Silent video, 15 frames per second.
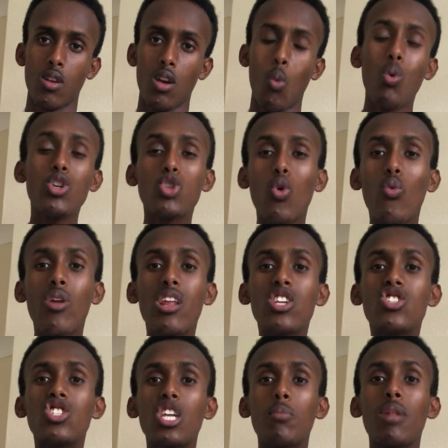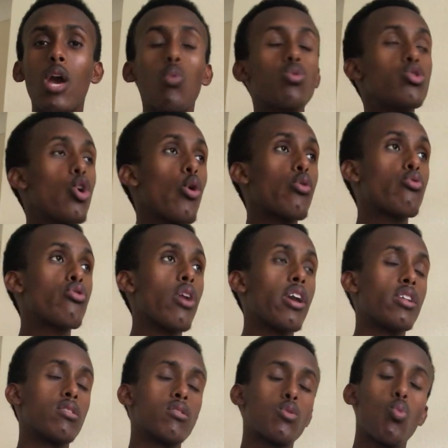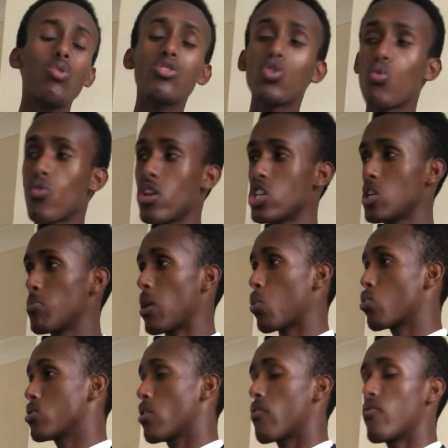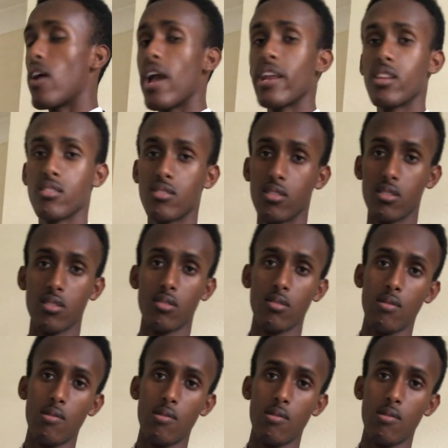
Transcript: What's your relationship like with your creator? What's your relationship like with your finances?